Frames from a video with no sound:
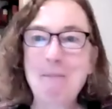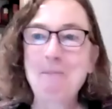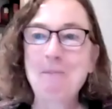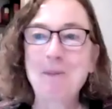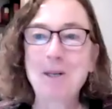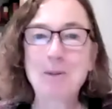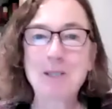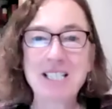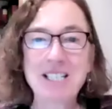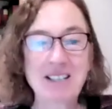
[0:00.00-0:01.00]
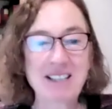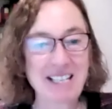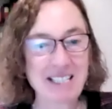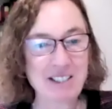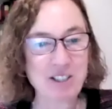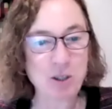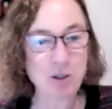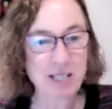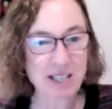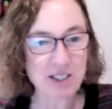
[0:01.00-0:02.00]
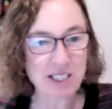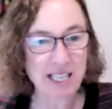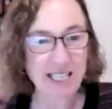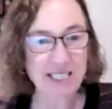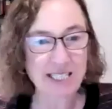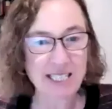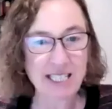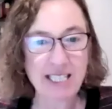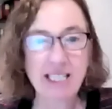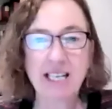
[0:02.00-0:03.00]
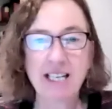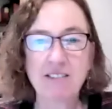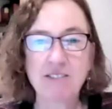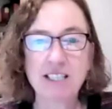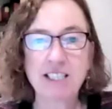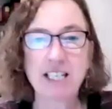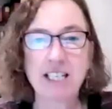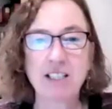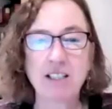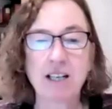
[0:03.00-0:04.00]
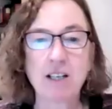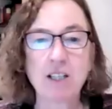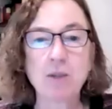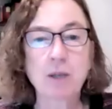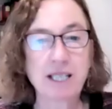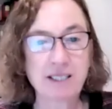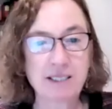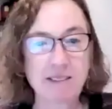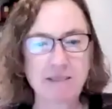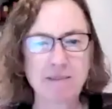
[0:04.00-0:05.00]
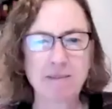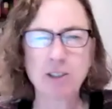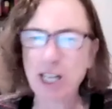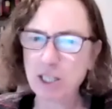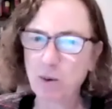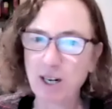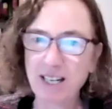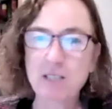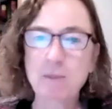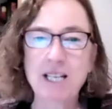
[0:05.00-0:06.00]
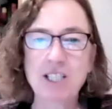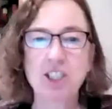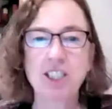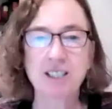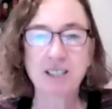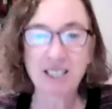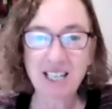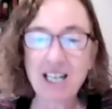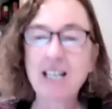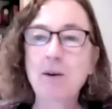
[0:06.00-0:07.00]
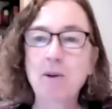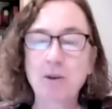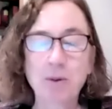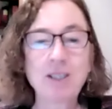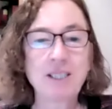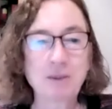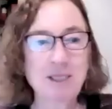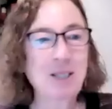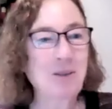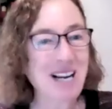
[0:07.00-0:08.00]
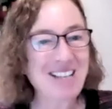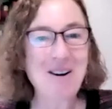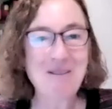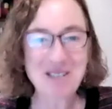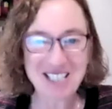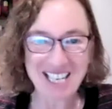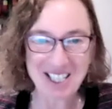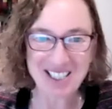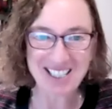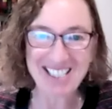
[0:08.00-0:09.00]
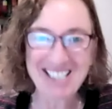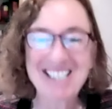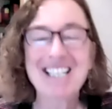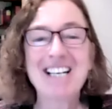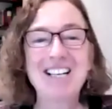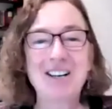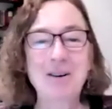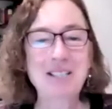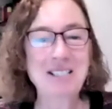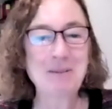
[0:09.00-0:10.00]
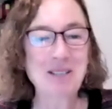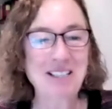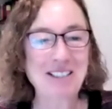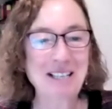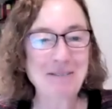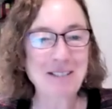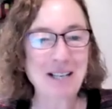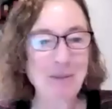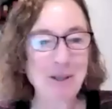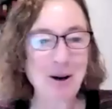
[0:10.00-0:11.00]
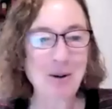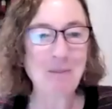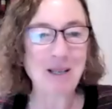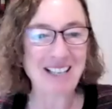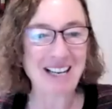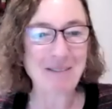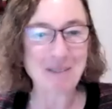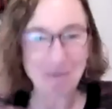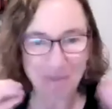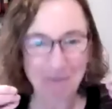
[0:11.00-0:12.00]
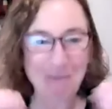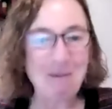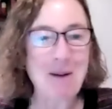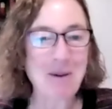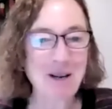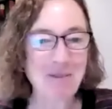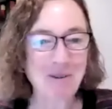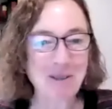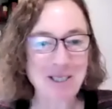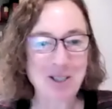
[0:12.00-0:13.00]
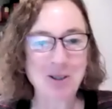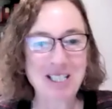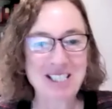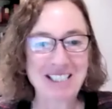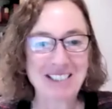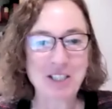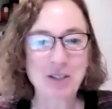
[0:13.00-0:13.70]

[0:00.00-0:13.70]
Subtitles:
Bill was here, I think, in 2018, and Vandana, you were here in January this past year. They're both really, really great conversations. Already seems like a lifetime ago, but I have a memory of a really joyous intellectual